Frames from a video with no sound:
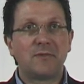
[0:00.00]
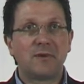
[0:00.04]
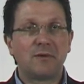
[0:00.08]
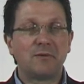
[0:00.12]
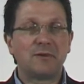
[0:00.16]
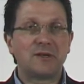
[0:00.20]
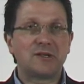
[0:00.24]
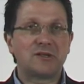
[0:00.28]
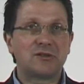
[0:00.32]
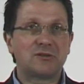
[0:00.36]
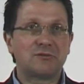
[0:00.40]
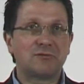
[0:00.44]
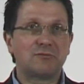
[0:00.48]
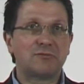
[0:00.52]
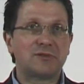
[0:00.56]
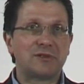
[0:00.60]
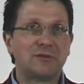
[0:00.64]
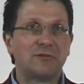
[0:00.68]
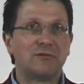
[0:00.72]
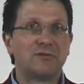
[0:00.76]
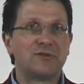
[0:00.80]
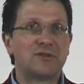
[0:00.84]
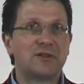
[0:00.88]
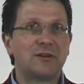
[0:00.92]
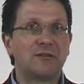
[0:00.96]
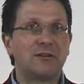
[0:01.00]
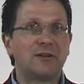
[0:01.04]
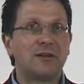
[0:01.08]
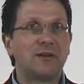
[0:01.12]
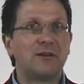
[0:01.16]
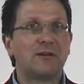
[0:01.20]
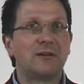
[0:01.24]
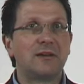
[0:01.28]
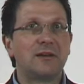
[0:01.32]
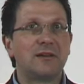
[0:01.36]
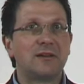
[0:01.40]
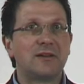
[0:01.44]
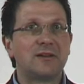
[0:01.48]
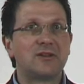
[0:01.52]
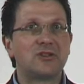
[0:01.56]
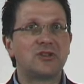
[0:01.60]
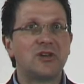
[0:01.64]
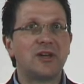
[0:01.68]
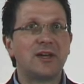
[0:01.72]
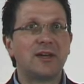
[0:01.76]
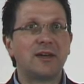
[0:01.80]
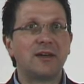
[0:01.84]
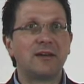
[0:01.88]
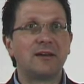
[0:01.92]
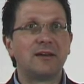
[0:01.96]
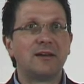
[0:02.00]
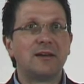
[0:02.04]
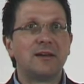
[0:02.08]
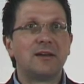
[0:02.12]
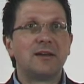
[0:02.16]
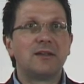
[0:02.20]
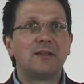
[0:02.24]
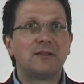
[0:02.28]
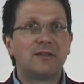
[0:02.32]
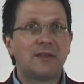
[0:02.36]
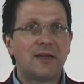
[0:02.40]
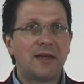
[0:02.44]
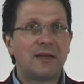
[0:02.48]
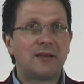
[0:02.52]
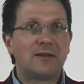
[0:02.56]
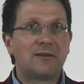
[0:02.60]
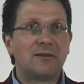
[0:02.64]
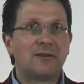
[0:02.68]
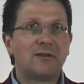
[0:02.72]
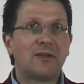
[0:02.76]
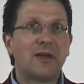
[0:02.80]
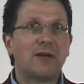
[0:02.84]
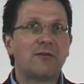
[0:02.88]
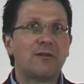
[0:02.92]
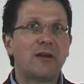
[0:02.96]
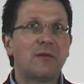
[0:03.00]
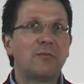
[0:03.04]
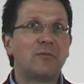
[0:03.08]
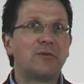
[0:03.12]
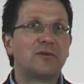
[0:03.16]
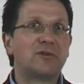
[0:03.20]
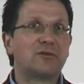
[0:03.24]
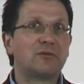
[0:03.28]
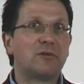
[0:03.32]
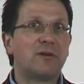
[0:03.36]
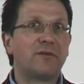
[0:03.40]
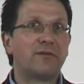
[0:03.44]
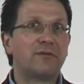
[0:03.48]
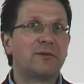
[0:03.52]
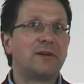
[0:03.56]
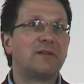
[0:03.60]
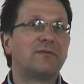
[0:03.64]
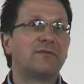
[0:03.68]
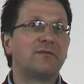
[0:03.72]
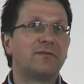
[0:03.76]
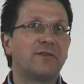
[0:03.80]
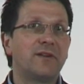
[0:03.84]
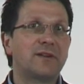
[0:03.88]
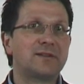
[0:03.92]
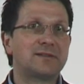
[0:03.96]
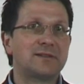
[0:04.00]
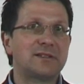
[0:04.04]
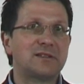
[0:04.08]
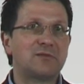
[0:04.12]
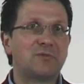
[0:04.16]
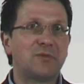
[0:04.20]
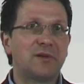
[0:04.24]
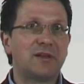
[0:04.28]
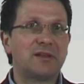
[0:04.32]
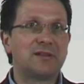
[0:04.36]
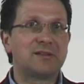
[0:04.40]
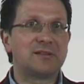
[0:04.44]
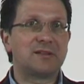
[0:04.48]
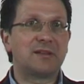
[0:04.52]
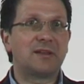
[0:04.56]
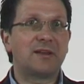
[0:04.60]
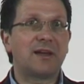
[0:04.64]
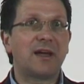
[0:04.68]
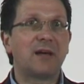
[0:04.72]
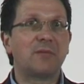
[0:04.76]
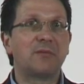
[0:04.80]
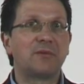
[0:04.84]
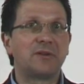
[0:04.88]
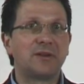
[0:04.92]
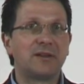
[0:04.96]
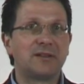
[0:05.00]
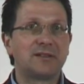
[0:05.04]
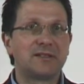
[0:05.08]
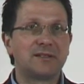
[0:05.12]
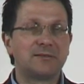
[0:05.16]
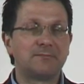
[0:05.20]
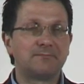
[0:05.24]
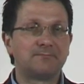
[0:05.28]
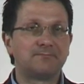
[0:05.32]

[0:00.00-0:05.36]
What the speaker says: which was launched only earlier this year, then they're able to offer even faster speeds to the cabinet.